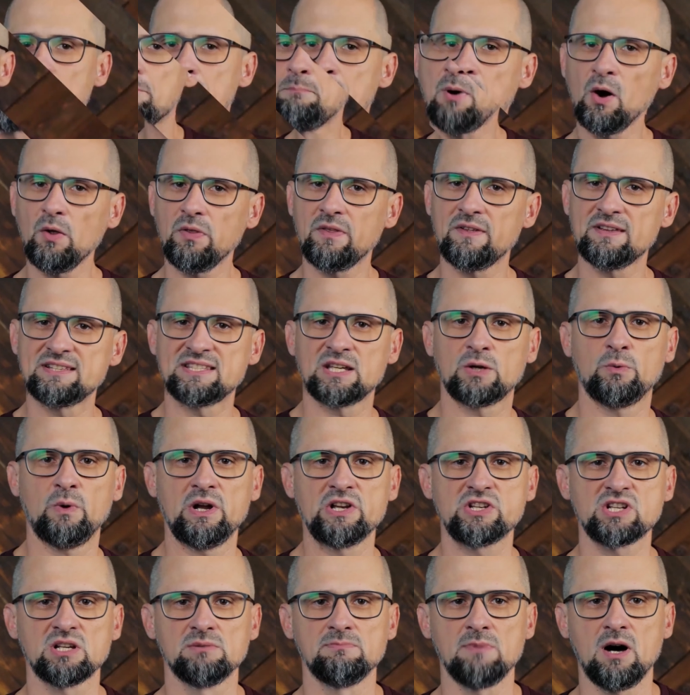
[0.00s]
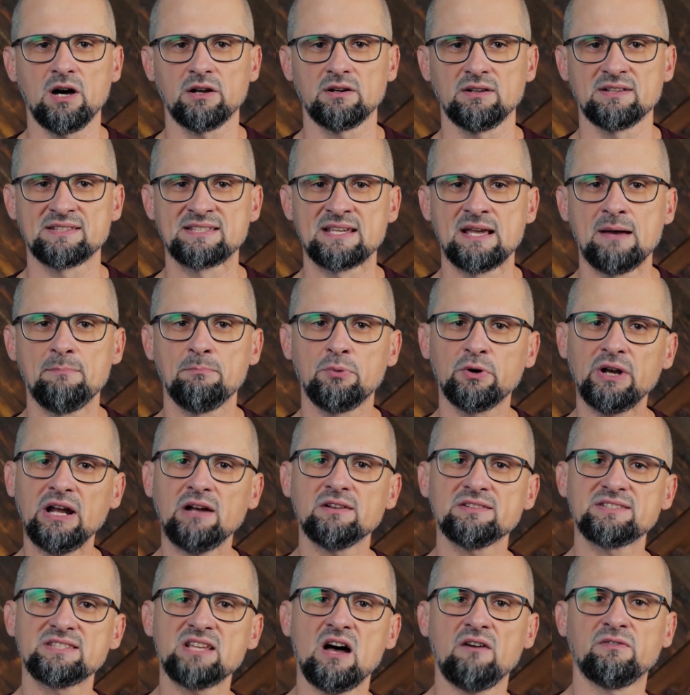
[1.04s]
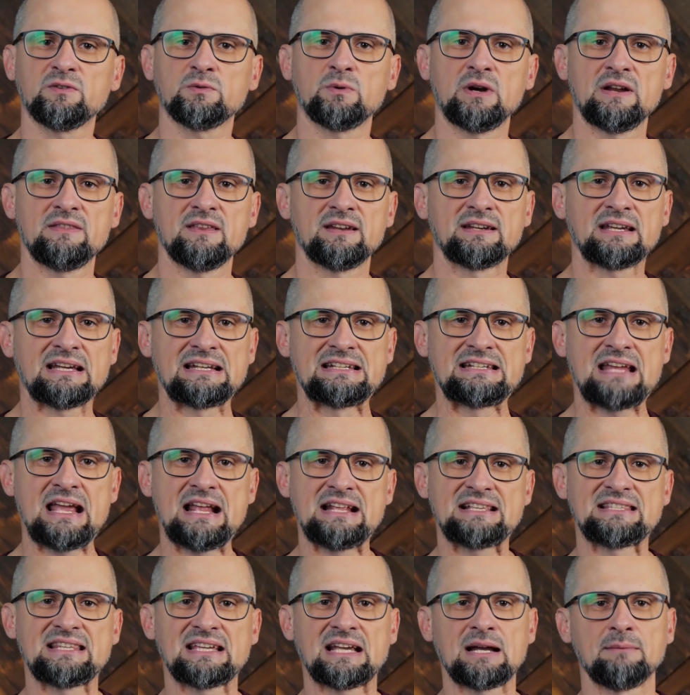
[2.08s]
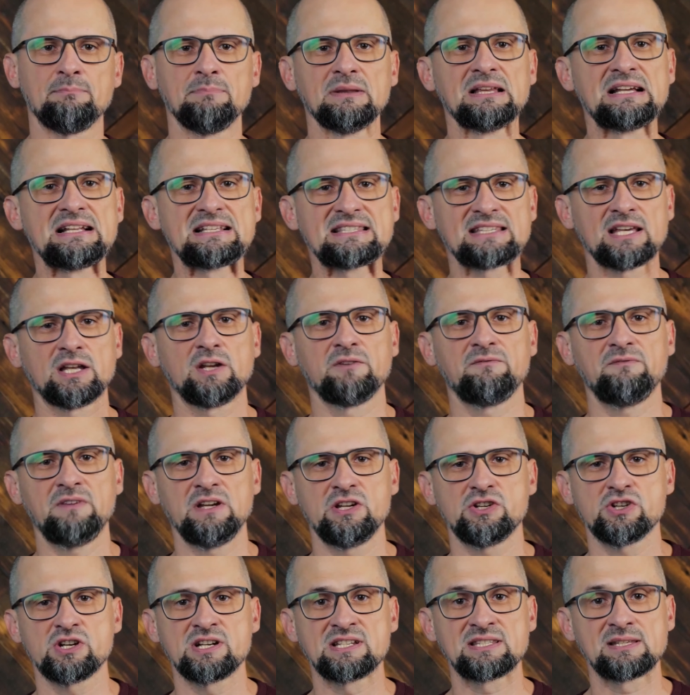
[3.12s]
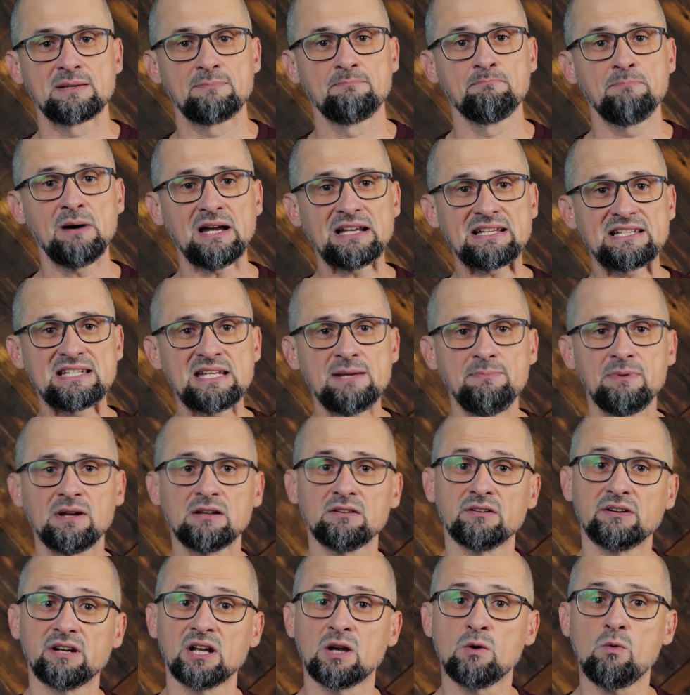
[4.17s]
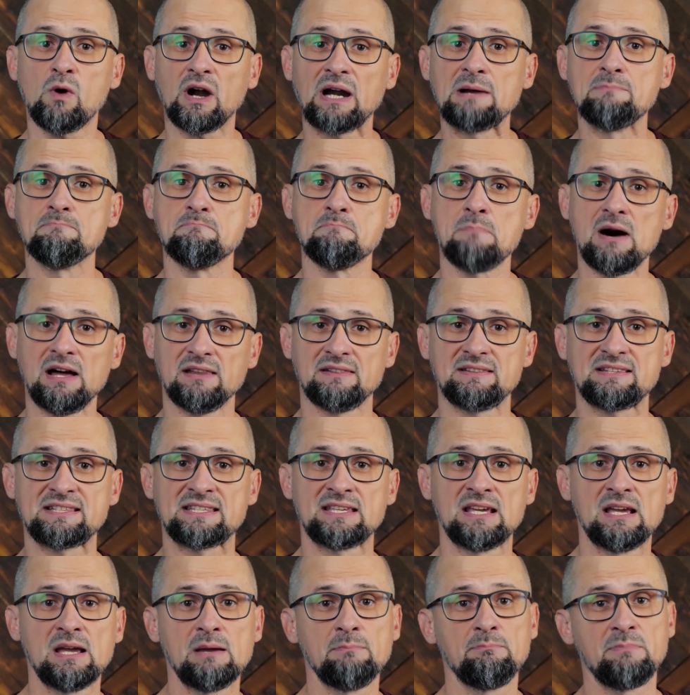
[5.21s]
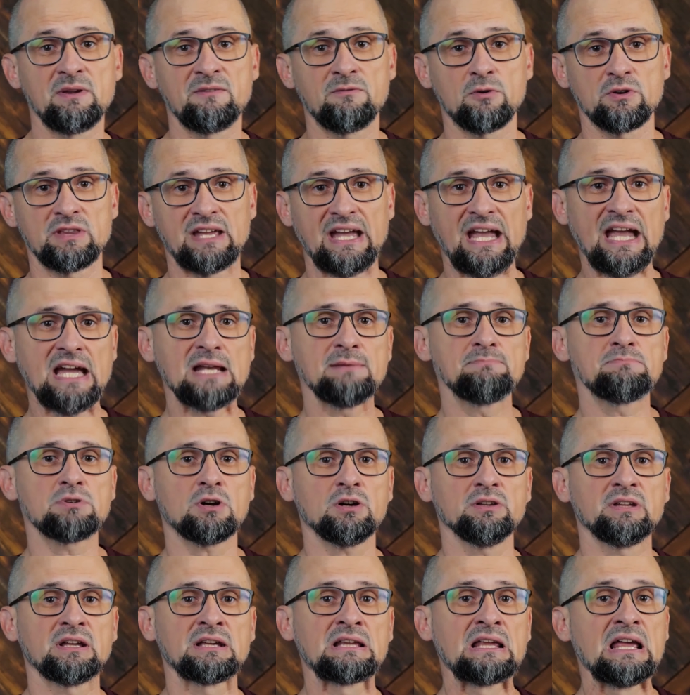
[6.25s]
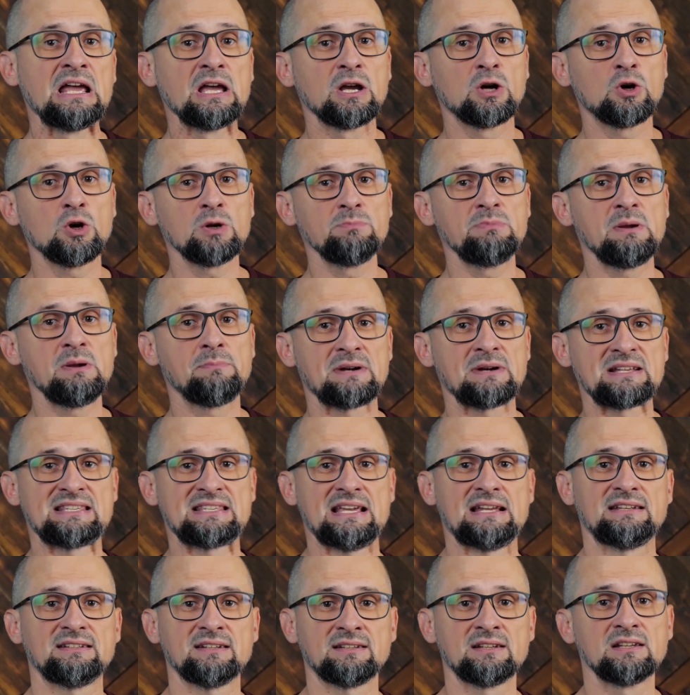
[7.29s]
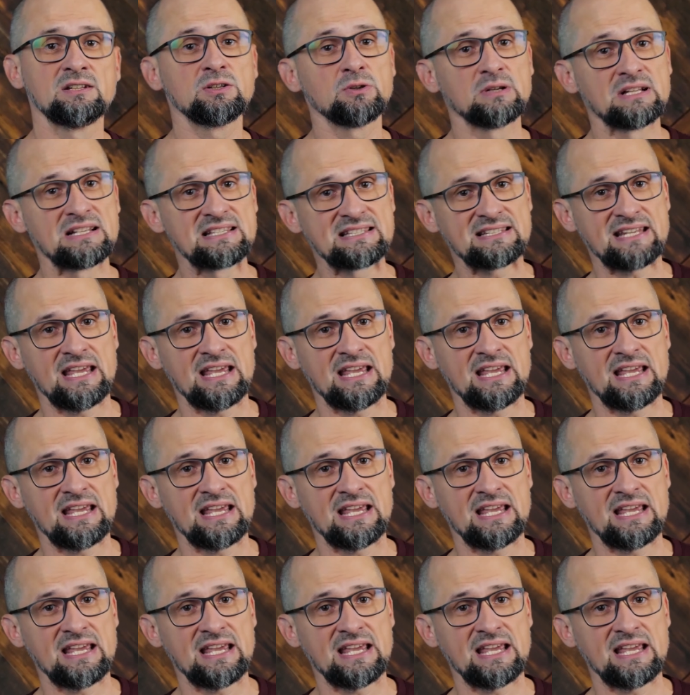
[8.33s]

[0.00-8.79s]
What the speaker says: Both of the sequential models put out software that contains the complete set of features, but typically require months before the end product could be presented to its